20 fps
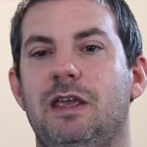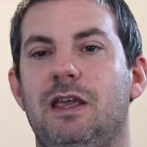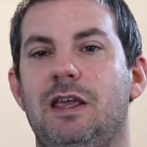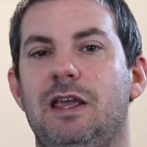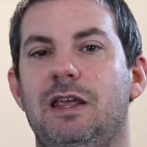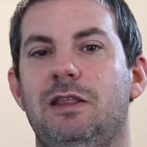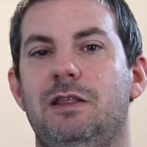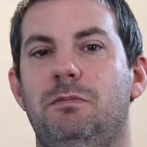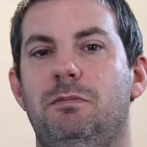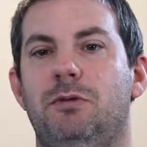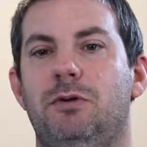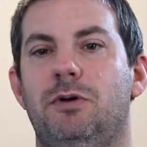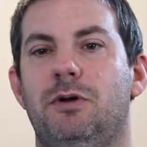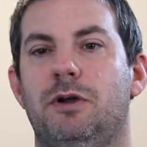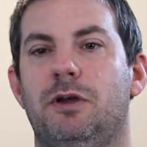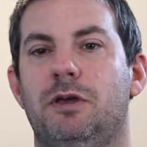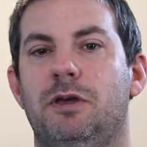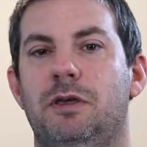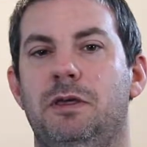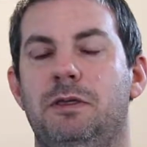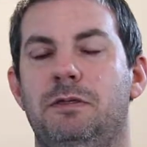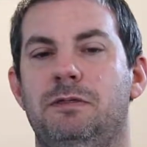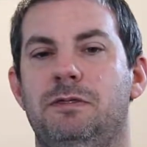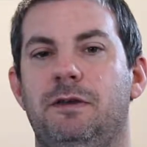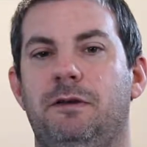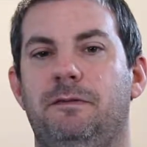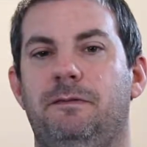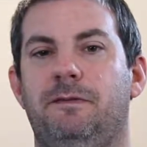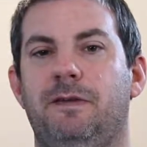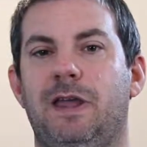In the book,
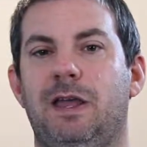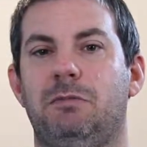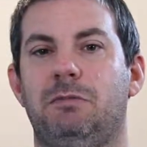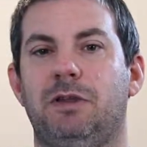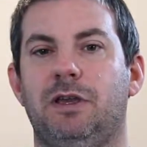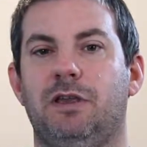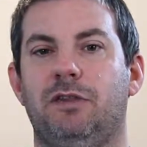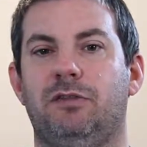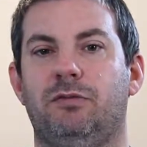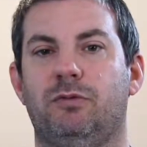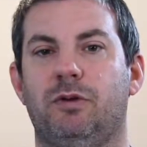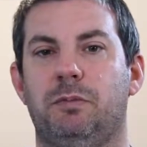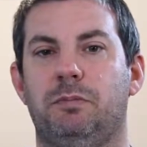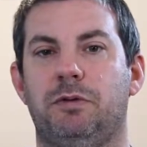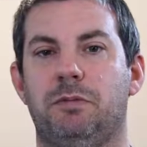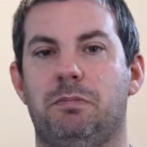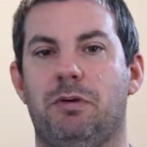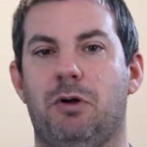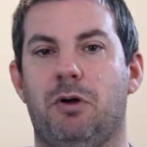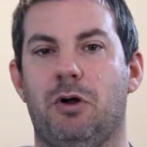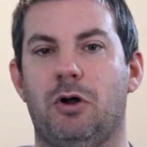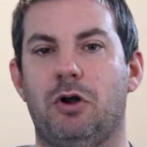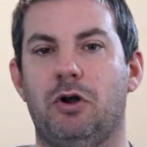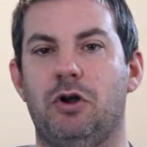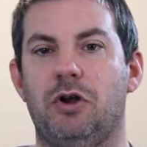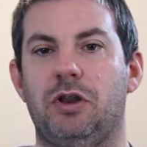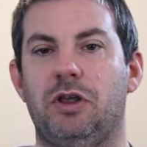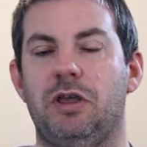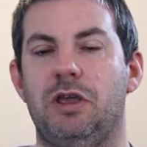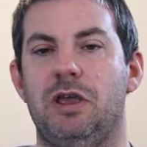their family is ripped
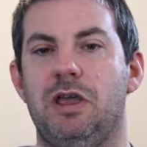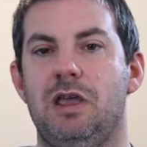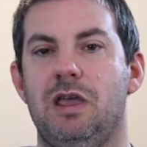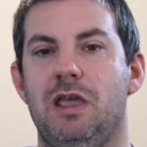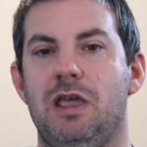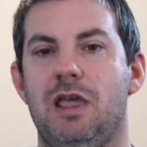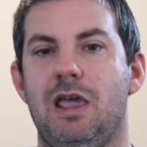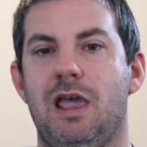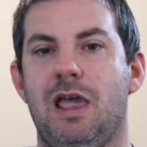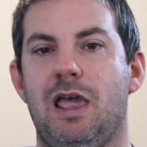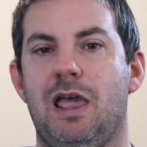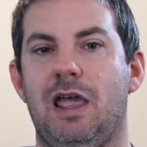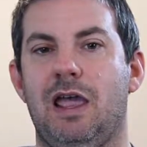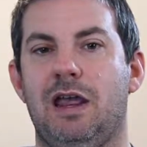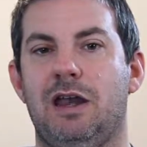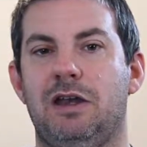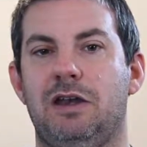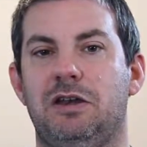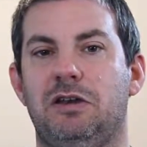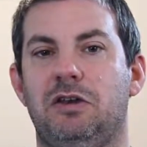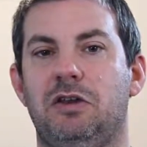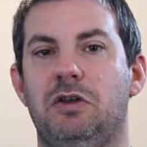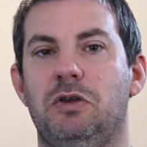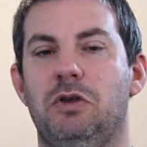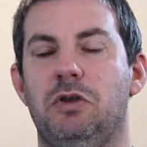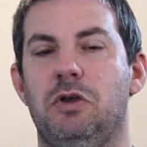apart, and